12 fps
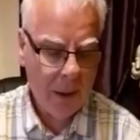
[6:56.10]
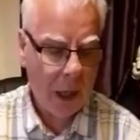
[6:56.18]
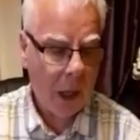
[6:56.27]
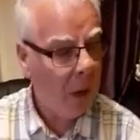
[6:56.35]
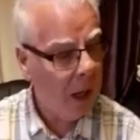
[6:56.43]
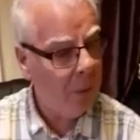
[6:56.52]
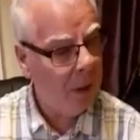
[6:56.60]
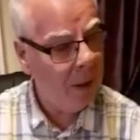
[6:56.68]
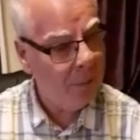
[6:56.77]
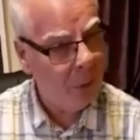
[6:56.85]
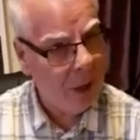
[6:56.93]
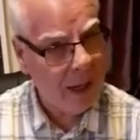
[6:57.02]
And when we
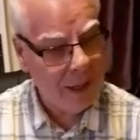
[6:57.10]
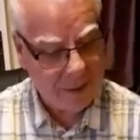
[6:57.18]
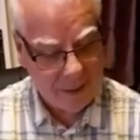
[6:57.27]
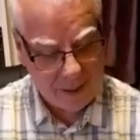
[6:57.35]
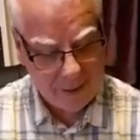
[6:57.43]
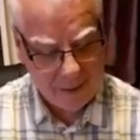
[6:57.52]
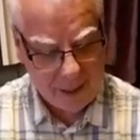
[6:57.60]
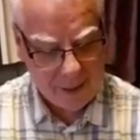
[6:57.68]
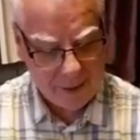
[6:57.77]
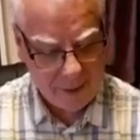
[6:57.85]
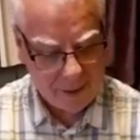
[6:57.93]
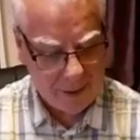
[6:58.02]
embrace this
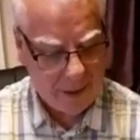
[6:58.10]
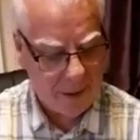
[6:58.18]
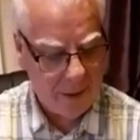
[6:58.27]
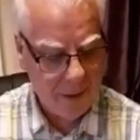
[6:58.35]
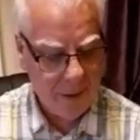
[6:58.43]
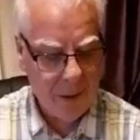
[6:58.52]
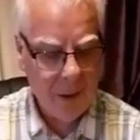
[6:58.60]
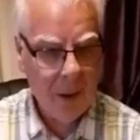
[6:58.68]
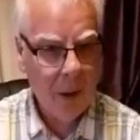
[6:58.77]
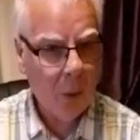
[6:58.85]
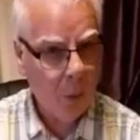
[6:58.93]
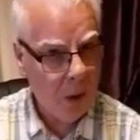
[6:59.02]
certainty,
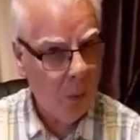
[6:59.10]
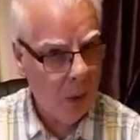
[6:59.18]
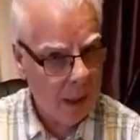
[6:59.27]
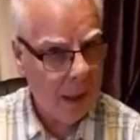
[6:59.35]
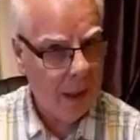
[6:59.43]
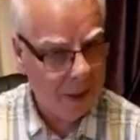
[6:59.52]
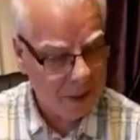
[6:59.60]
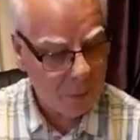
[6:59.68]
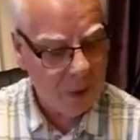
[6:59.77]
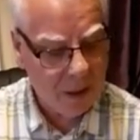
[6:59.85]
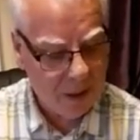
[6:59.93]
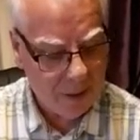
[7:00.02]
we will
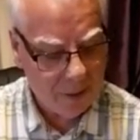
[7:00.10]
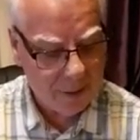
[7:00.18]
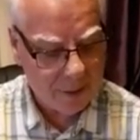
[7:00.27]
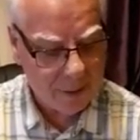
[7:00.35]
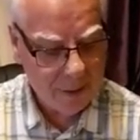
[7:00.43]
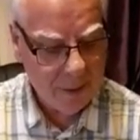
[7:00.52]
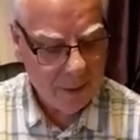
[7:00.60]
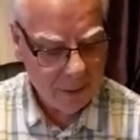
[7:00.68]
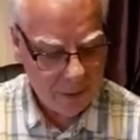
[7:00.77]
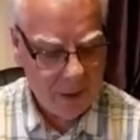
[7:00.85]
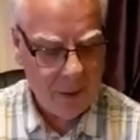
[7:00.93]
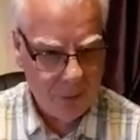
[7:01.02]
experience deep